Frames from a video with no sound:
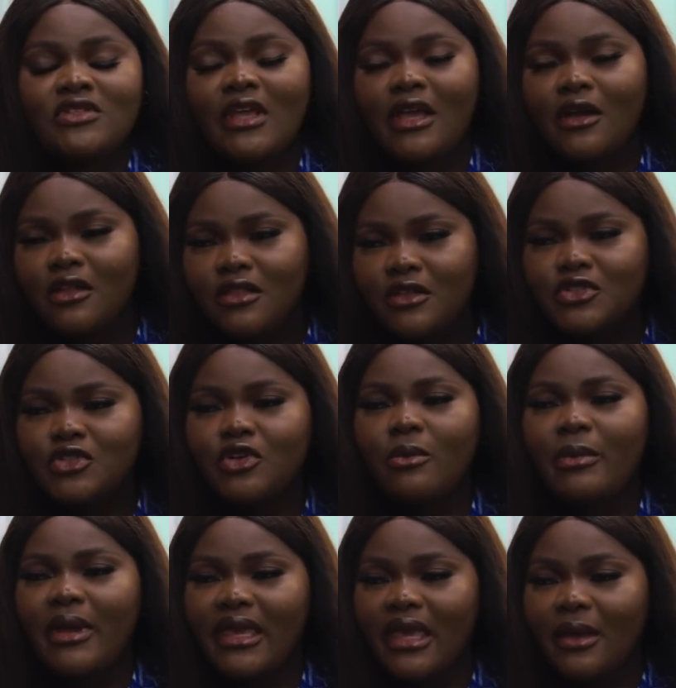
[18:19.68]
So I got the
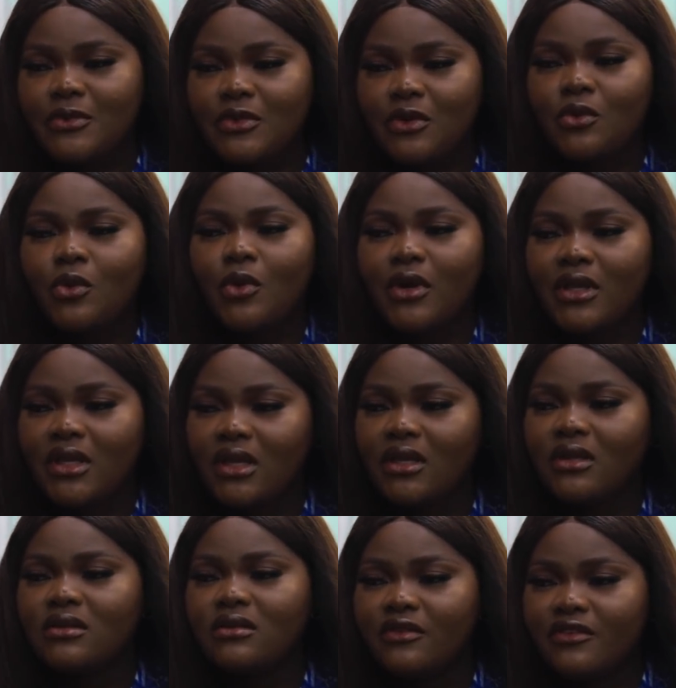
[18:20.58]
job, I kept on
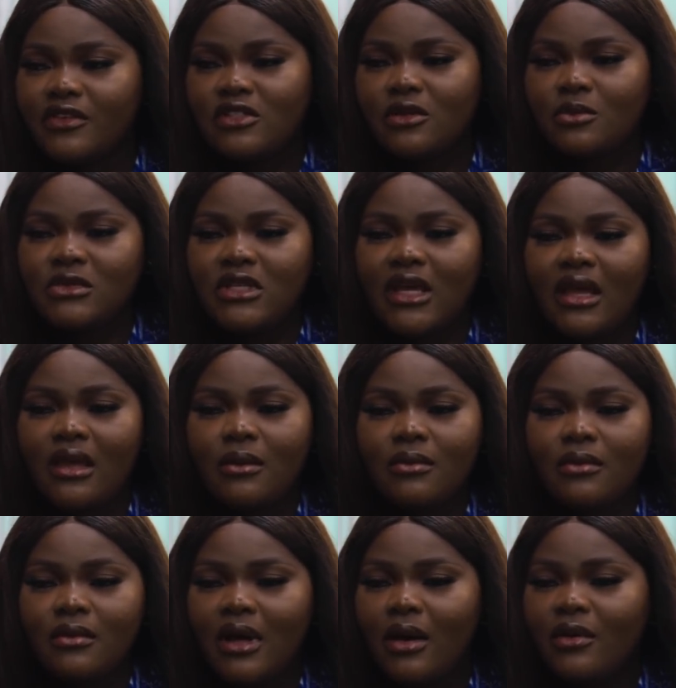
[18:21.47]
working for some time.